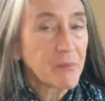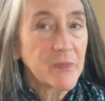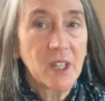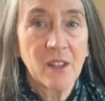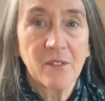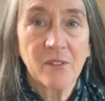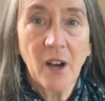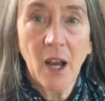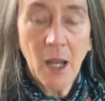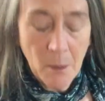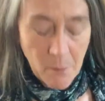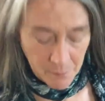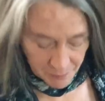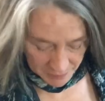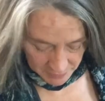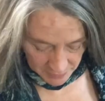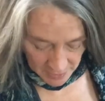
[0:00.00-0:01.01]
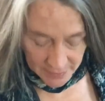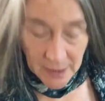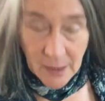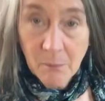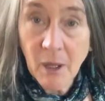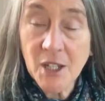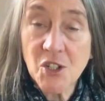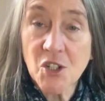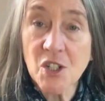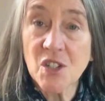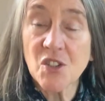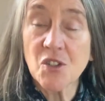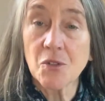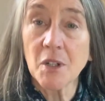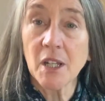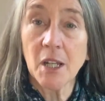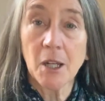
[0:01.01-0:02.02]
if I'm plucking my G
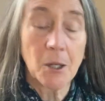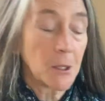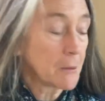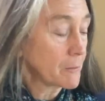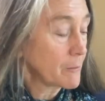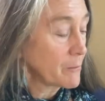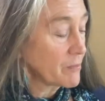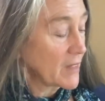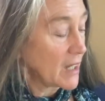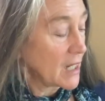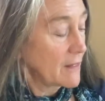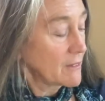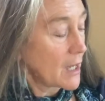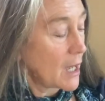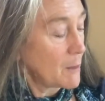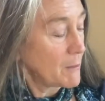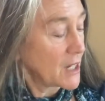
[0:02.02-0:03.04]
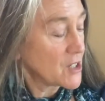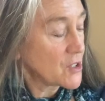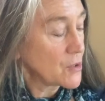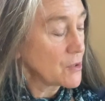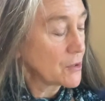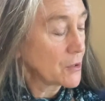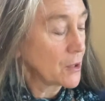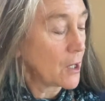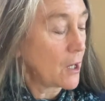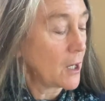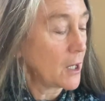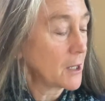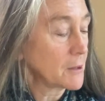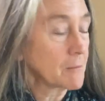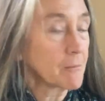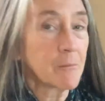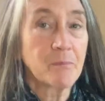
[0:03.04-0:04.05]
string here, and I've got my tuner
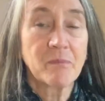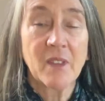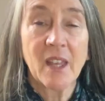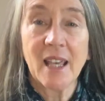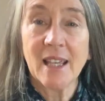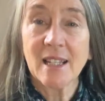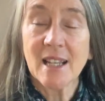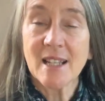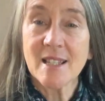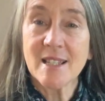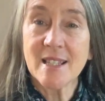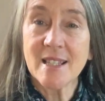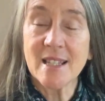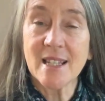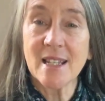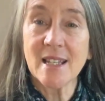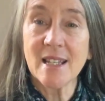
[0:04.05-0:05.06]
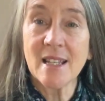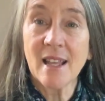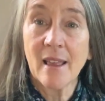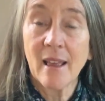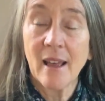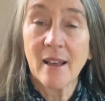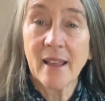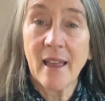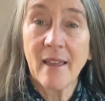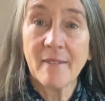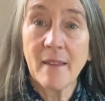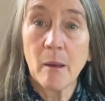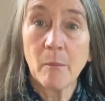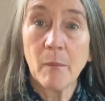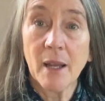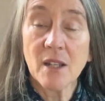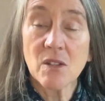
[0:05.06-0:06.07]
on, and I see, again,
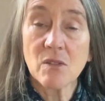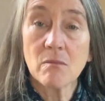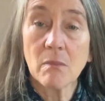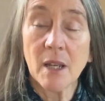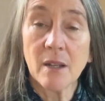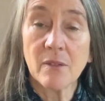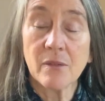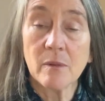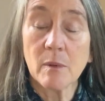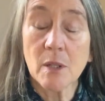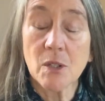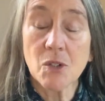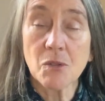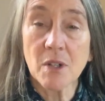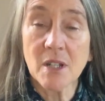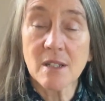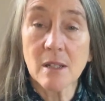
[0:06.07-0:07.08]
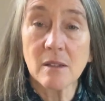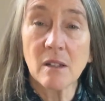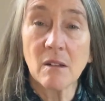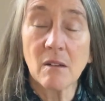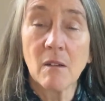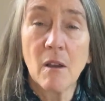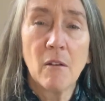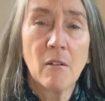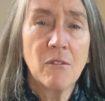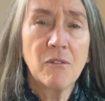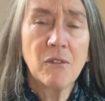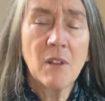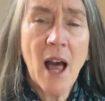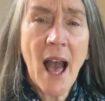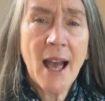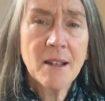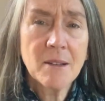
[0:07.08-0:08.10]
that my string is a little
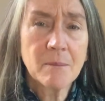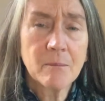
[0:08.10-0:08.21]
flat,